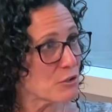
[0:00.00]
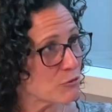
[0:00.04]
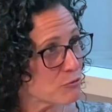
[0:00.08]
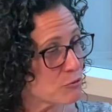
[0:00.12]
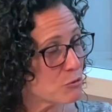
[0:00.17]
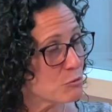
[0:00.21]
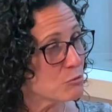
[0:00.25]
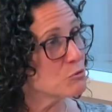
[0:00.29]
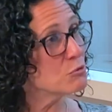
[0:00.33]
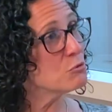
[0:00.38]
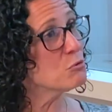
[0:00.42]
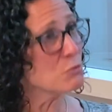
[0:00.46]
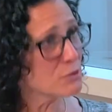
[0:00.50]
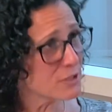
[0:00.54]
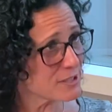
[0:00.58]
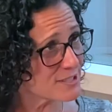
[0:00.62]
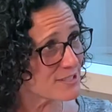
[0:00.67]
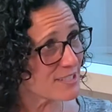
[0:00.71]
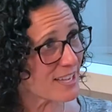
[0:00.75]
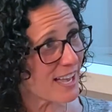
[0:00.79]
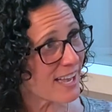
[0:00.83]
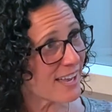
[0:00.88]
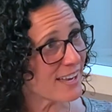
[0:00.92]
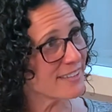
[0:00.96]
If you do
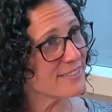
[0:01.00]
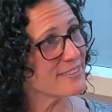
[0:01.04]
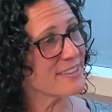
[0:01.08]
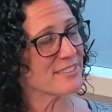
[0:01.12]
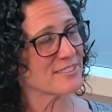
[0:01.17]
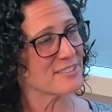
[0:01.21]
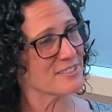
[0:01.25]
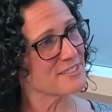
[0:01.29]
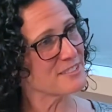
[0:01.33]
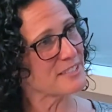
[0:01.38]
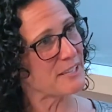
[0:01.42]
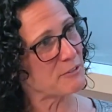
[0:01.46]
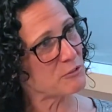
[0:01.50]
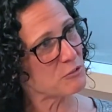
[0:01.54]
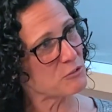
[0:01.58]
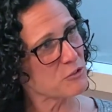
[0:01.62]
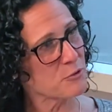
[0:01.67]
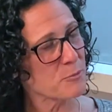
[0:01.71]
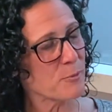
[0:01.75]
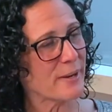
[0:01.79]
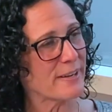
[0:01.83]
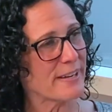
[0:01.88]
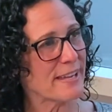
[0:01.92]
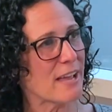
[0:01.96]
decide that's a standard
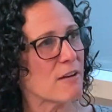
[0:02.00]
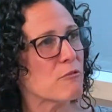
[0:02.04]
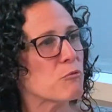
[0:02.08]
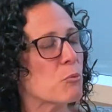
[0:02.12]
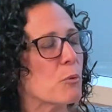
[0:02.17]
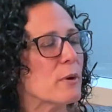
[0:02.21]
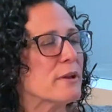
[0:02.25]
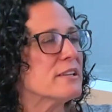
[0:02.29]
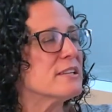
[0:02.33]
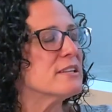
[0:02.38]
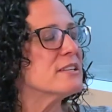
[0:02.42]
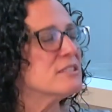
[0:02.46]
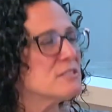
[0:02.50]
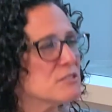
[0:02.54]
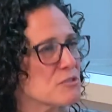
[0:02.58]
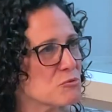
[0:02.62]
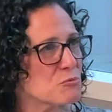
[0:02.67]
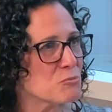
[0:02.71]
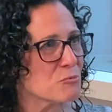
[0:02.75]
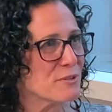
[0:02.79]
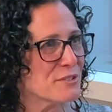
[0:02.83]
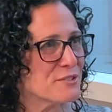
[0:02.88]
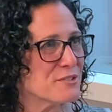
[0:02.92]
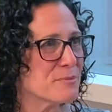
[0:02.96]
you want right. to have, what
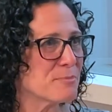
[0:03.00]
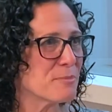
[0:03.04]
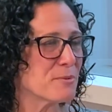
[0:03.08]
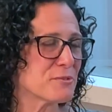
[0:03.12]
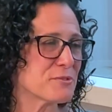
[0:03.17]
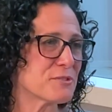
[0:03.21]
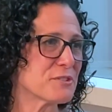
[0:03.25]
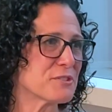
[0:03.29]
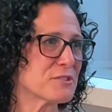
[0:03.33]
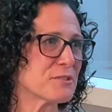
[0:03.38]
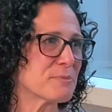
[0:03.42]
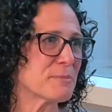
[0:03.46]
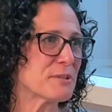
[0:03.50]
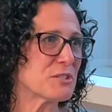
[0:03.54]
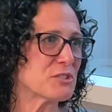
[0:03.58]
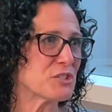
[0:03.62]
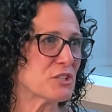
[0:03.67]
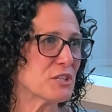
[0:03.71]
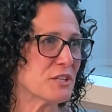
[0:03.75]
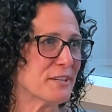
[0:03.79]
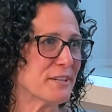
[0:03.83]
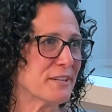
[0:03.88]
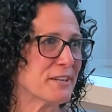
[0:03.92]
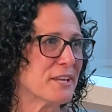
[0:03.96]
is reasonable
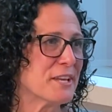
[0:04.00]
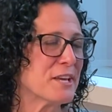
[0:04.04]
suspicion? Right.